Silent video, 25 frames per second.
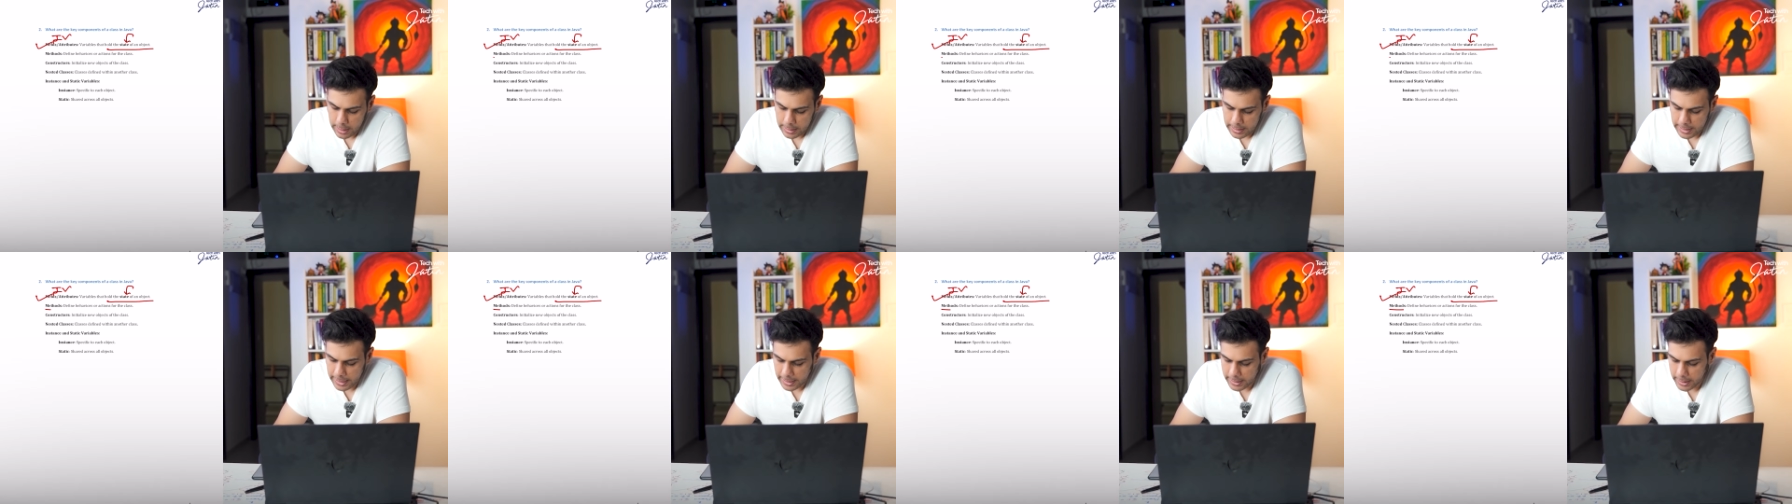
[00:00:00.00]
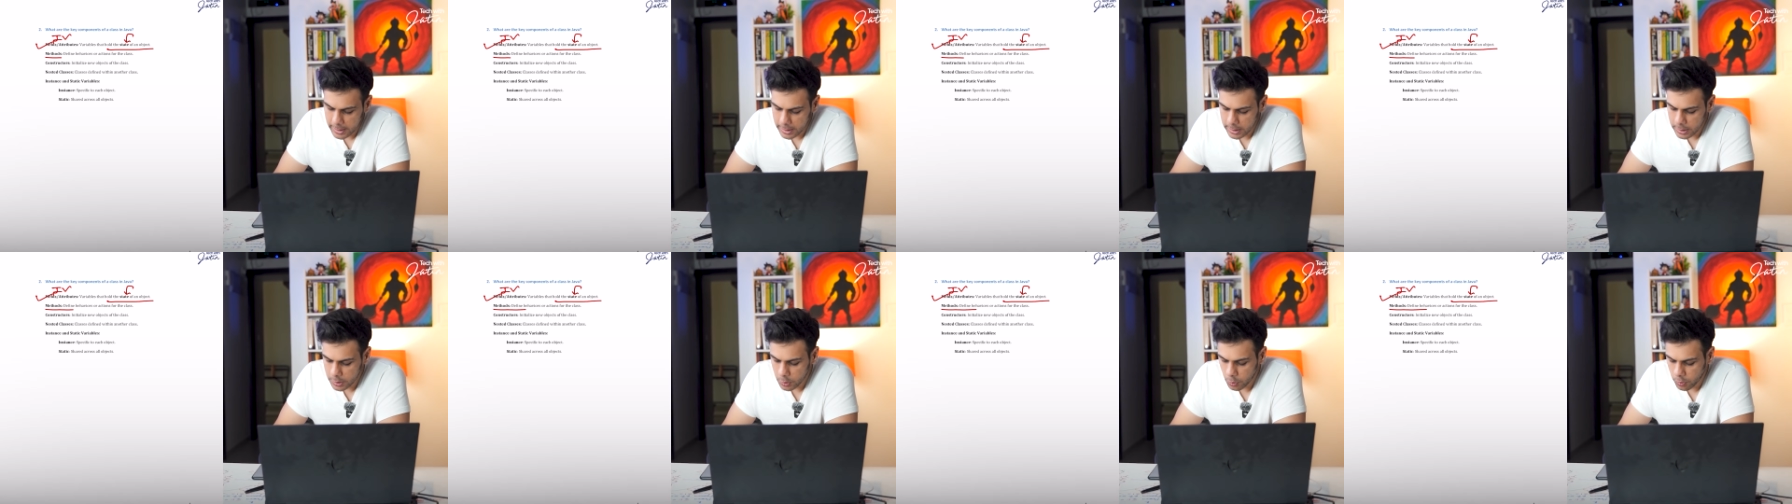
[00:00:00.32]
That
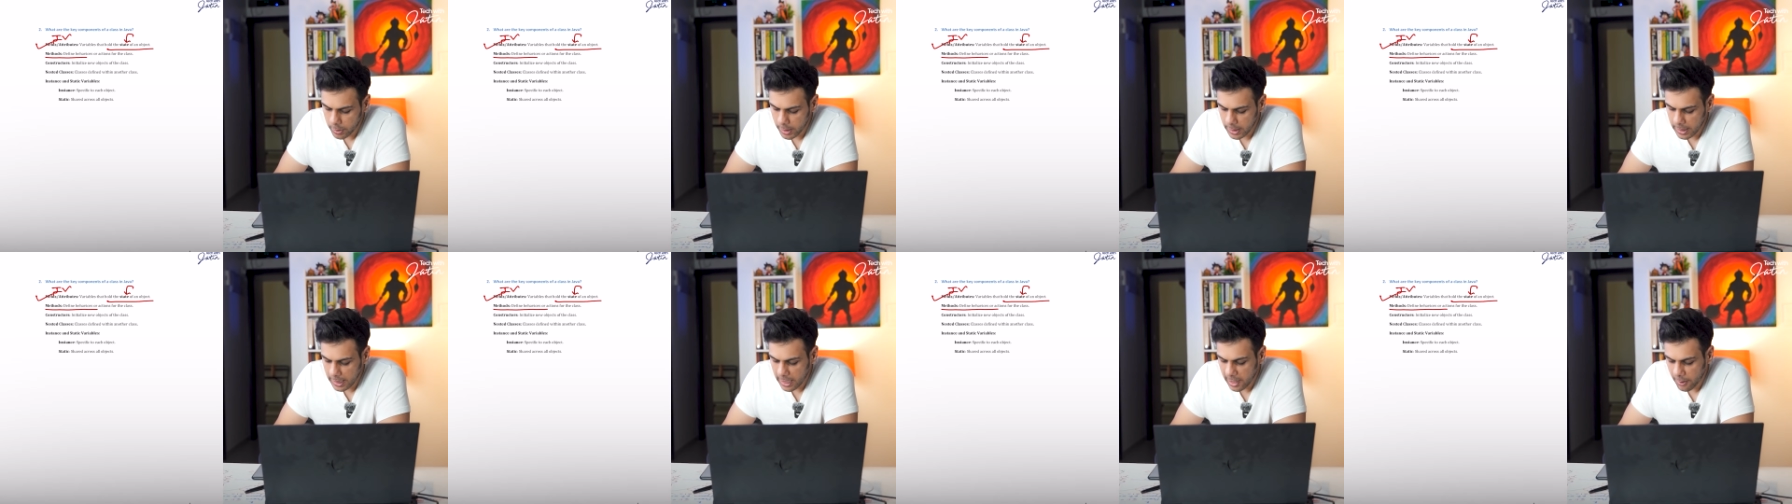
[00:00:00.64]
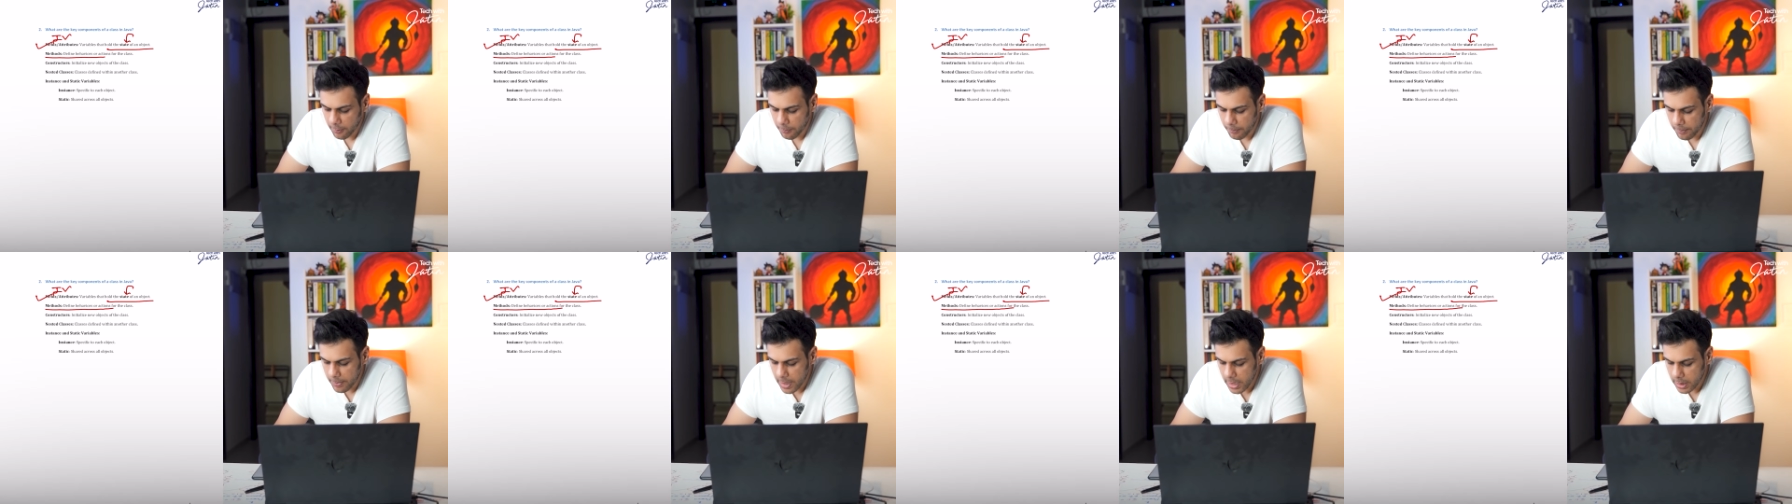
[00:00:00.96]
is, you can
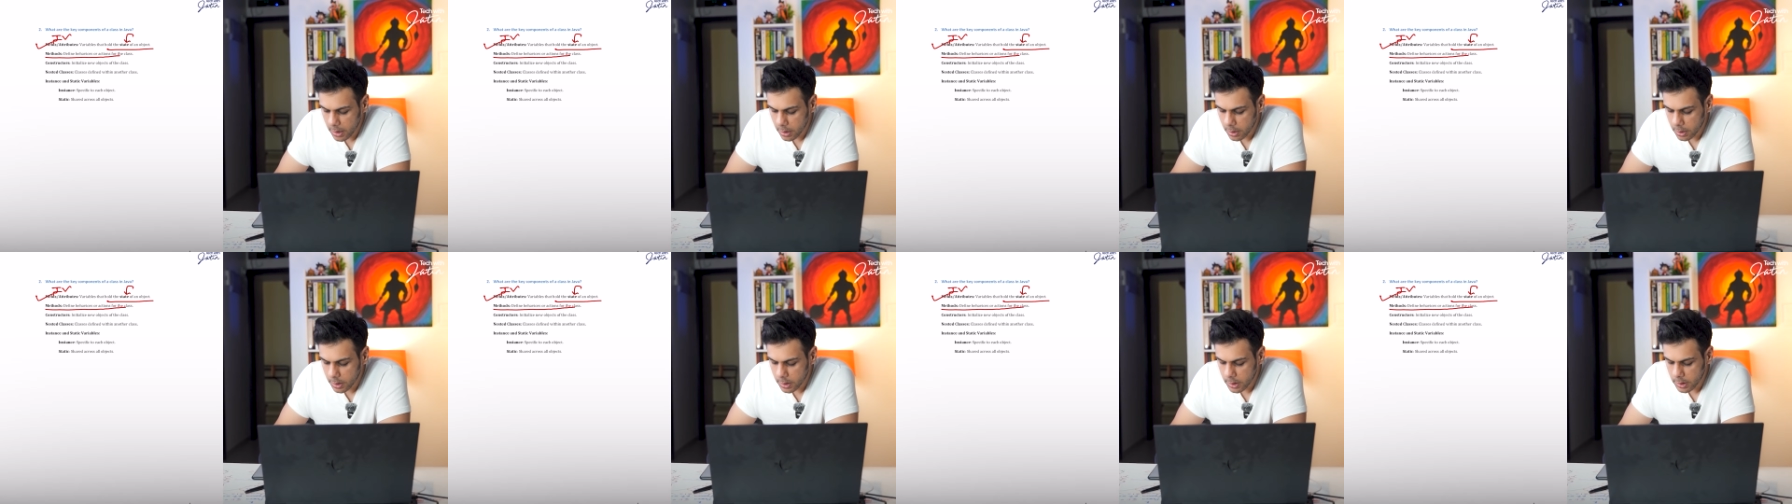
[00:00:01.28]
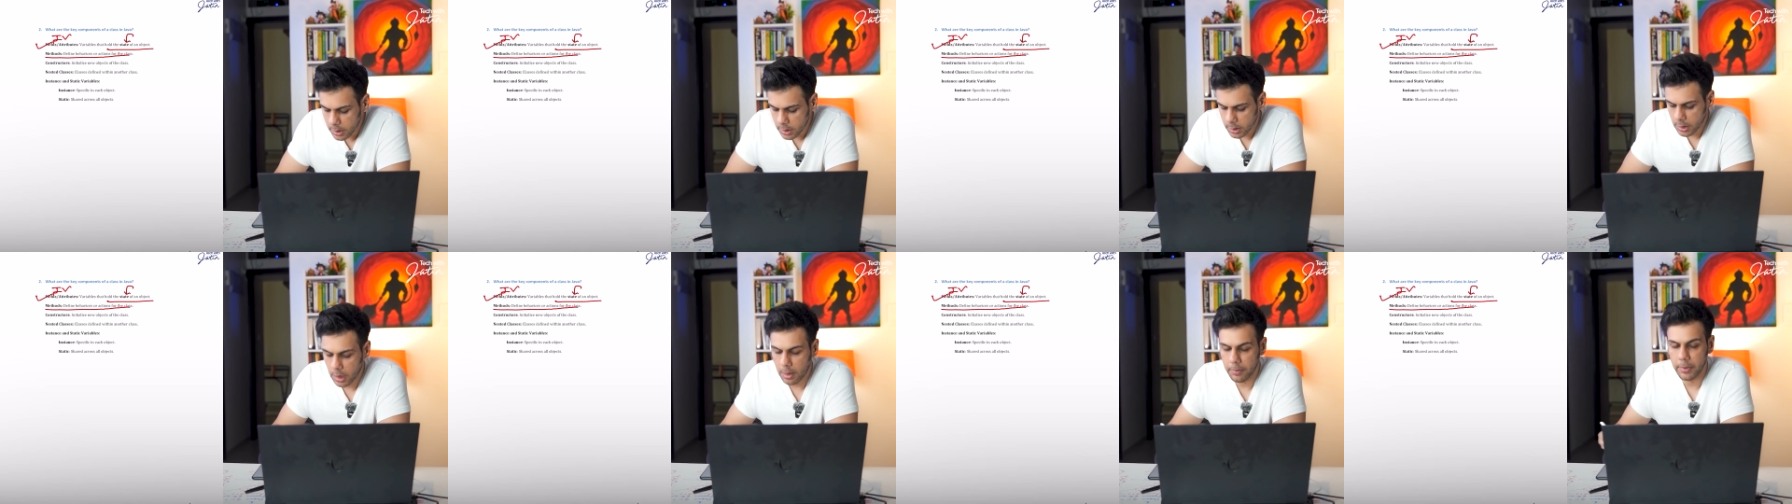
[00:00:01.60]
have
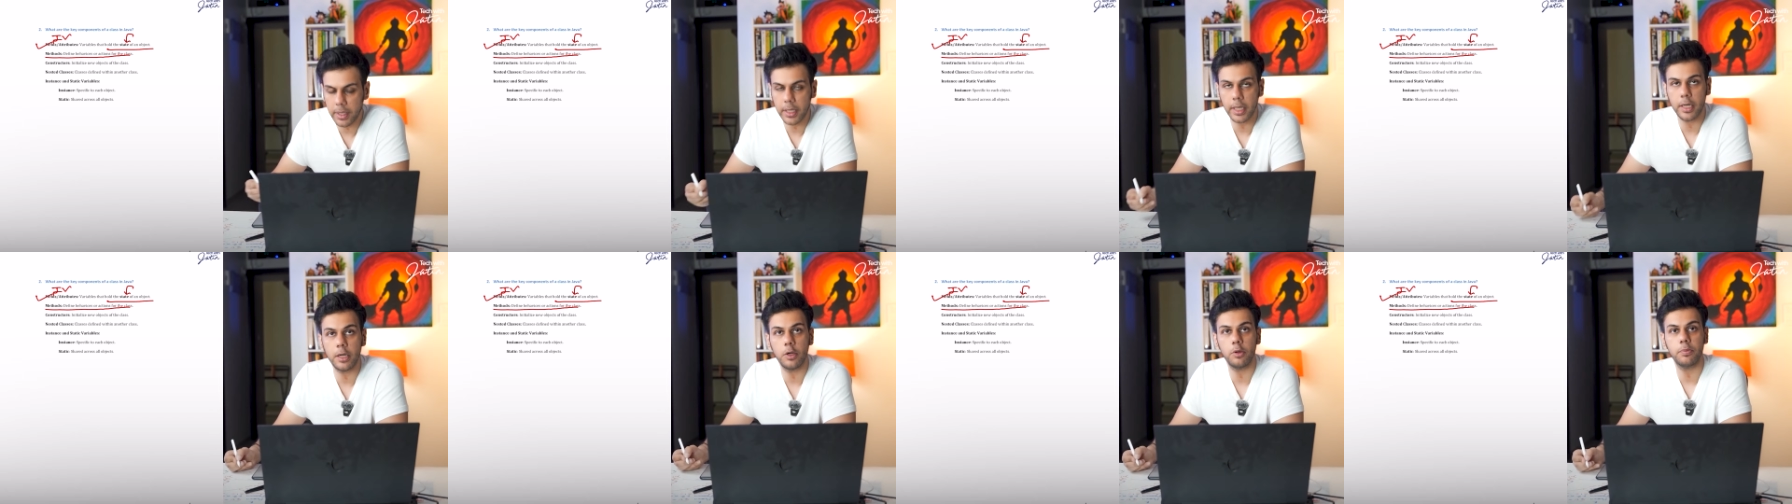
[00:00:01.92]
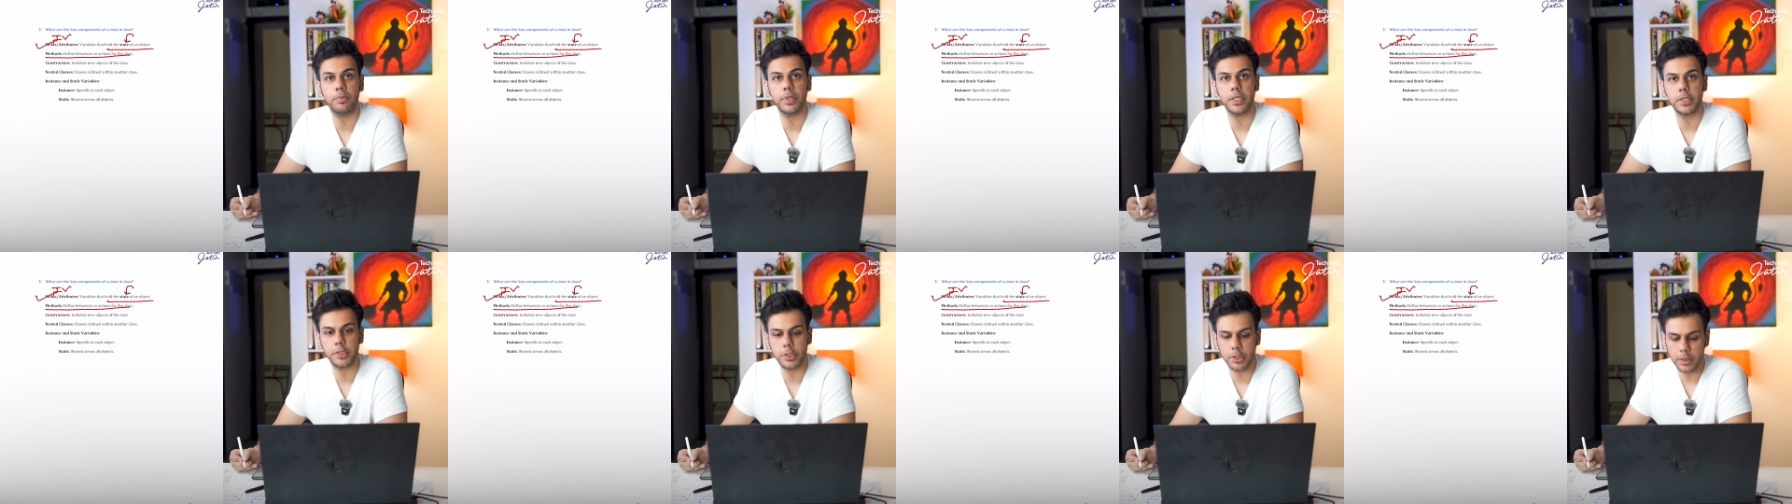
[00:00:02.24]
methods coming into
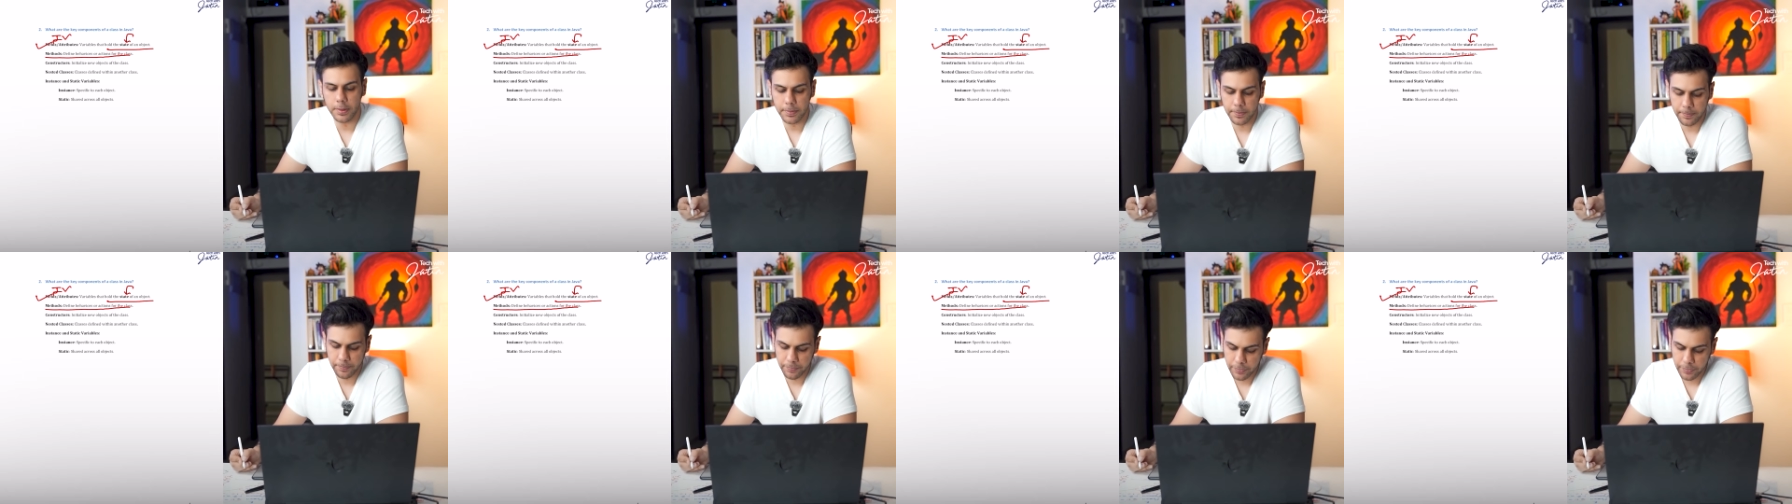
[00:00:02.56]
picture.